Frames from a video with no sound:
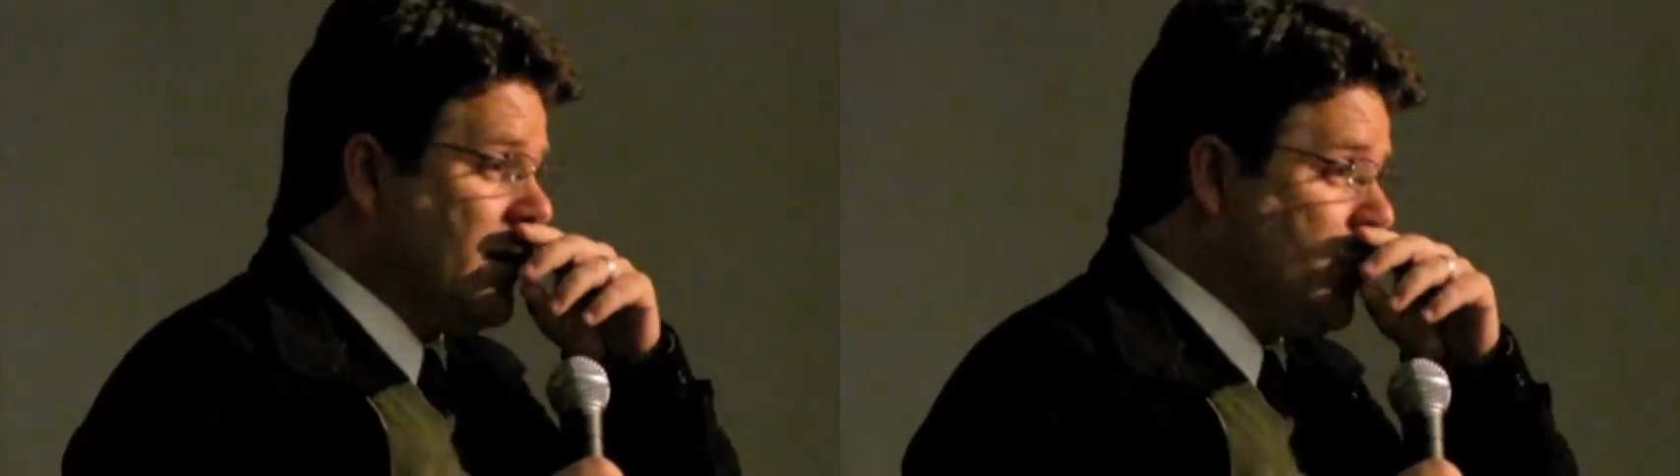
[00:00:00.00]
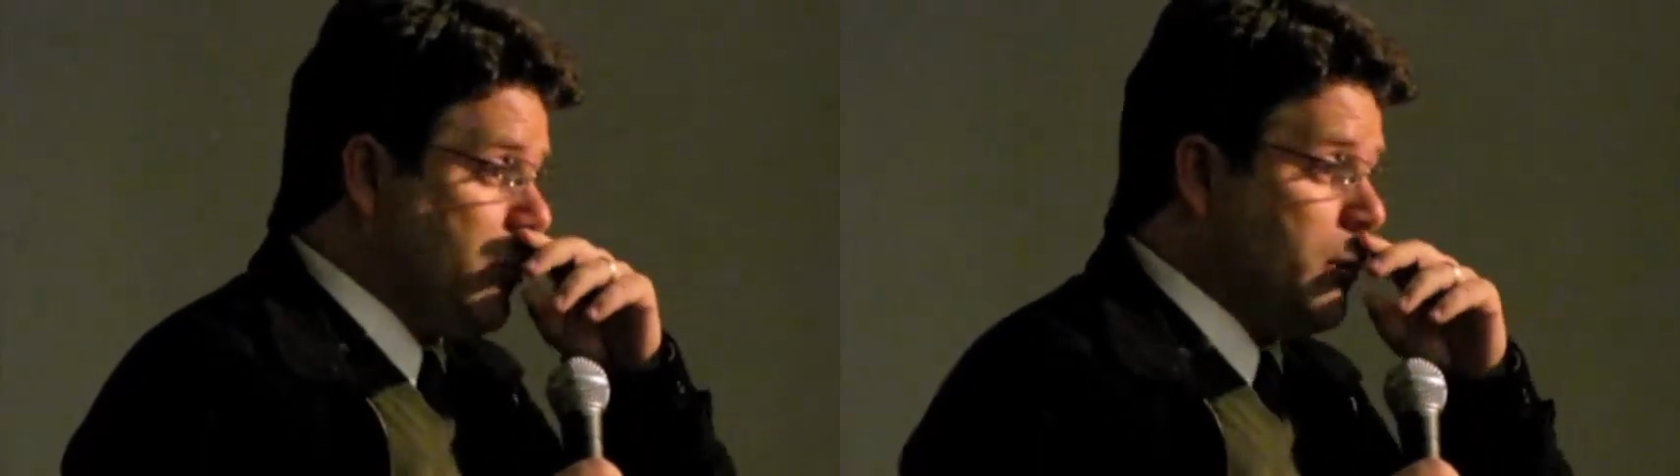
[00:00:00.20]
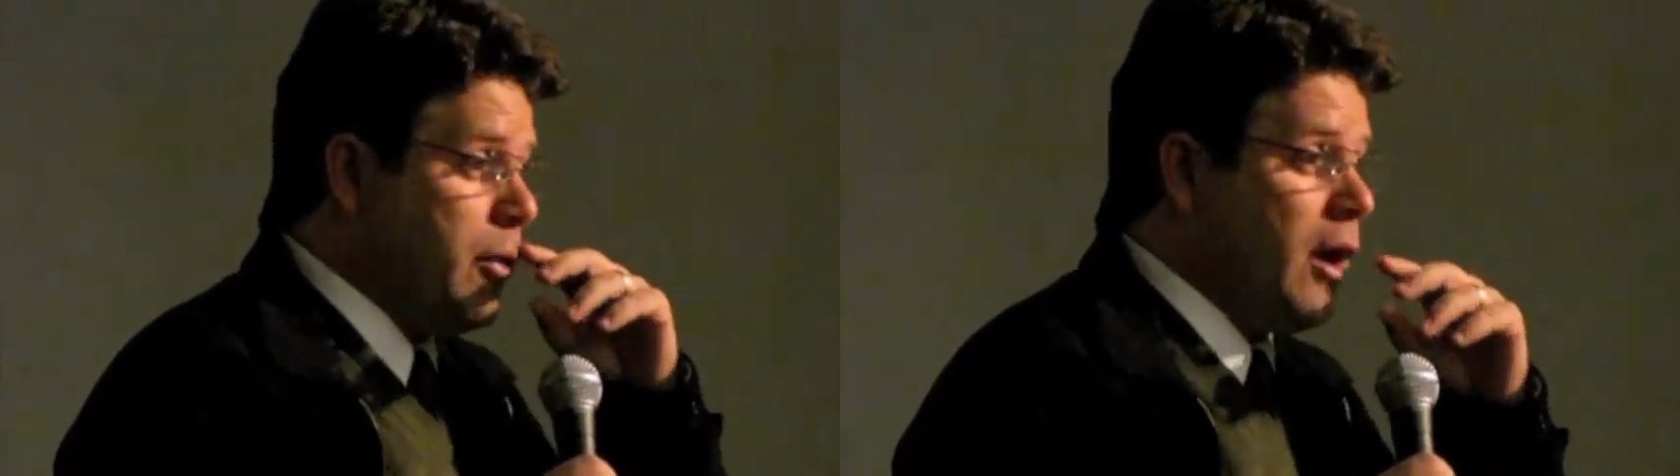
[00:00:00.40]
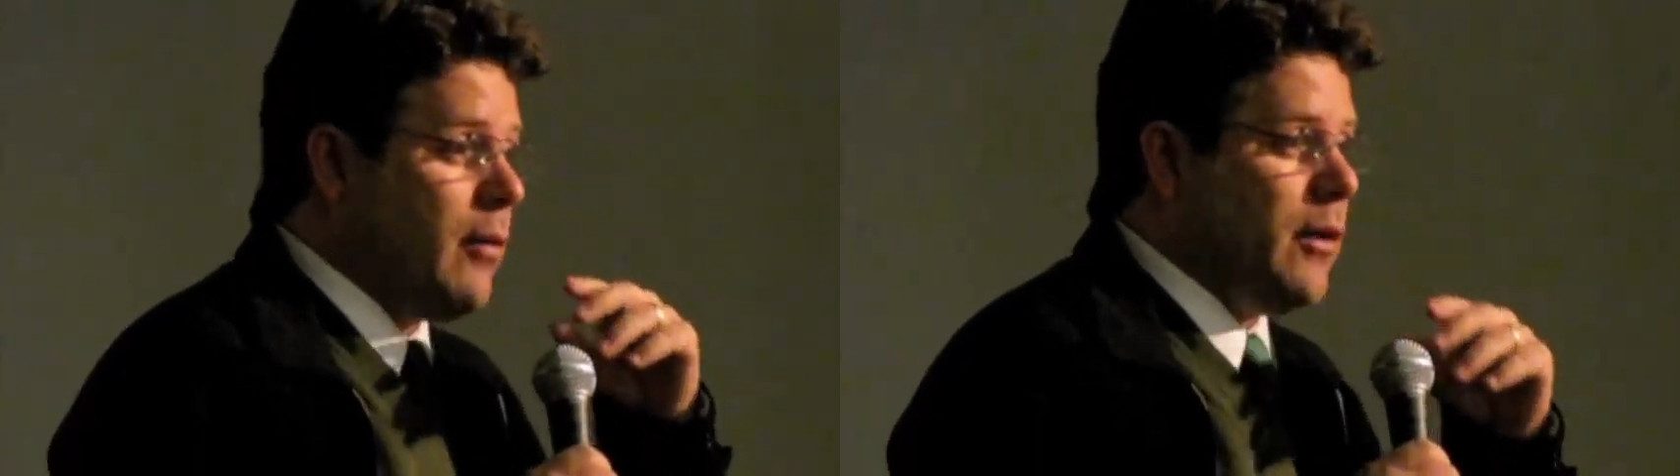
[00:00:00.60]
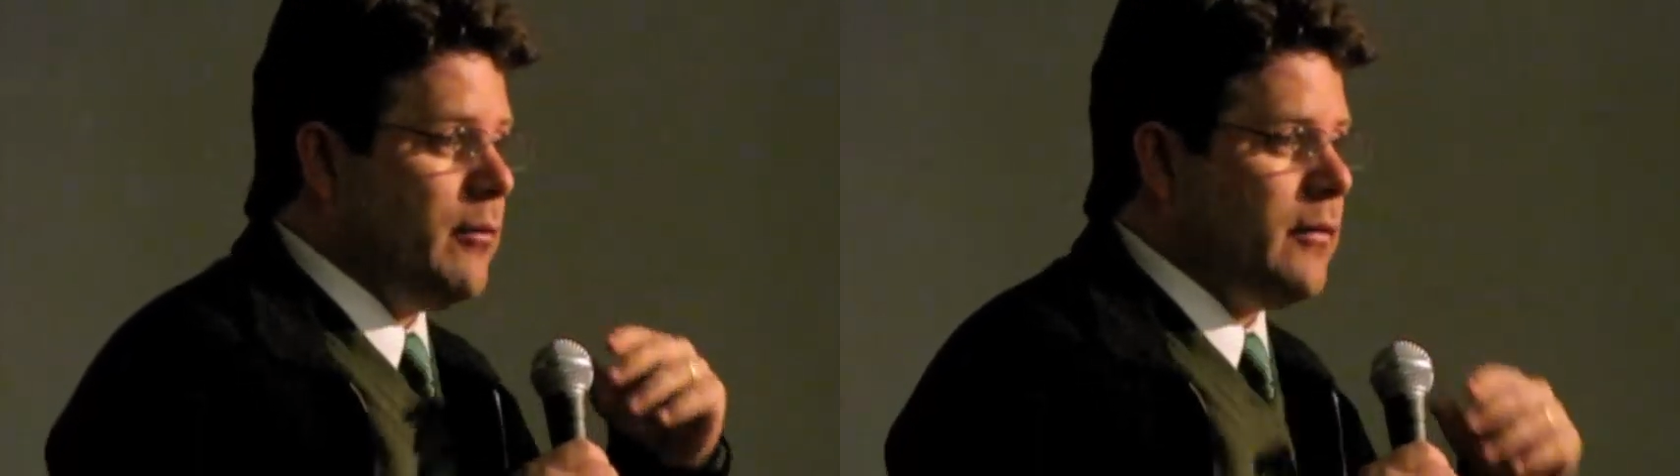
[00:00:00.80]
has a
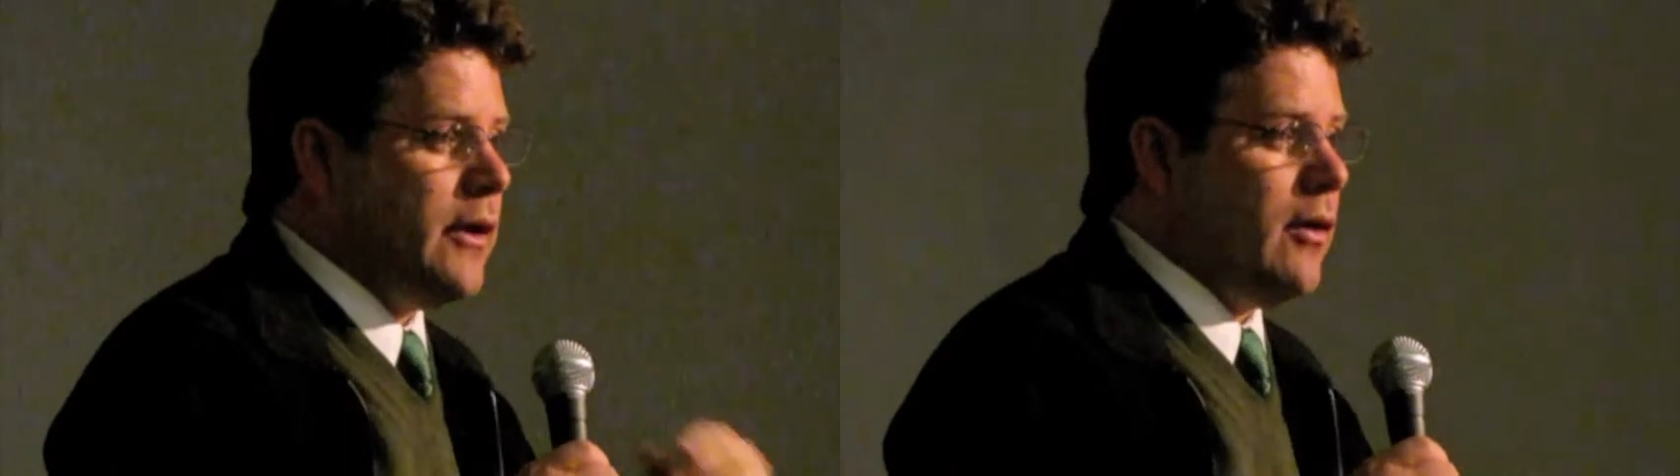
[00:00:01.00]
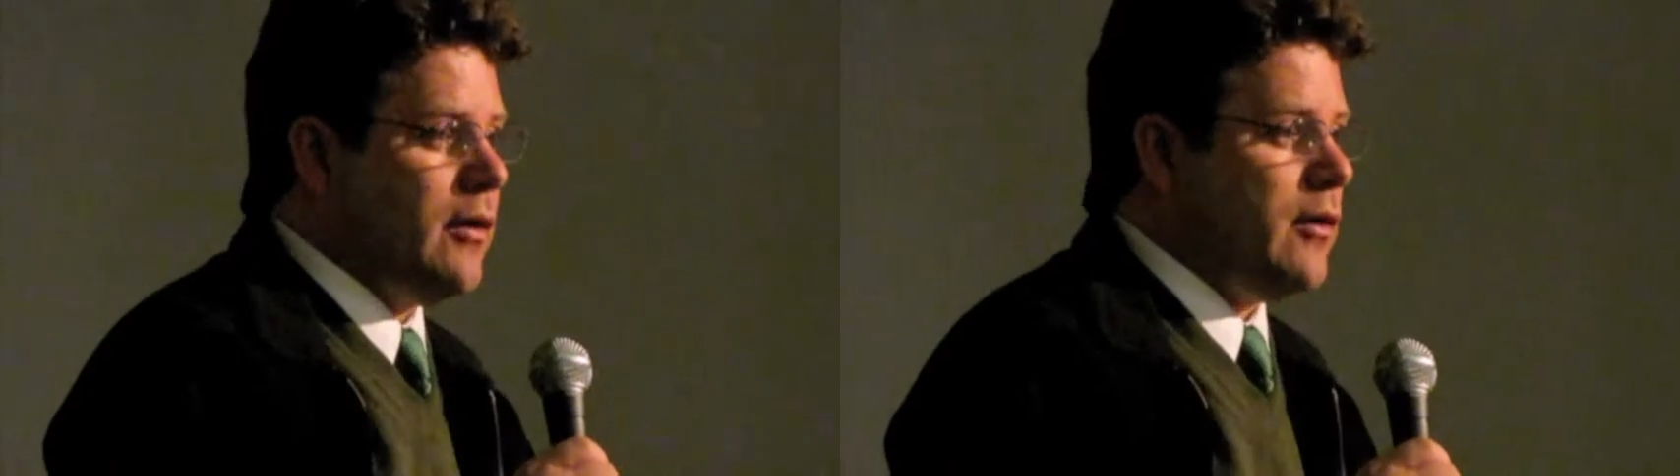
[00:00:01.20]
problem, you know.